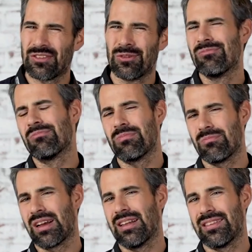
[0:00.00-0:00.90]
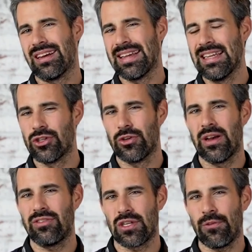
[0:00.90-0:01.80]
He had one of the 3 remaining
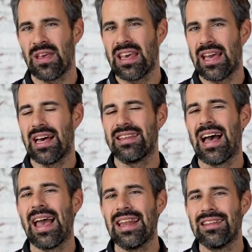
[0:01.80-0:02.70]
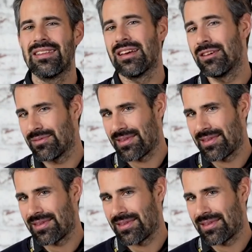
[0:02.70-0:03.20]
places on the pit gantry,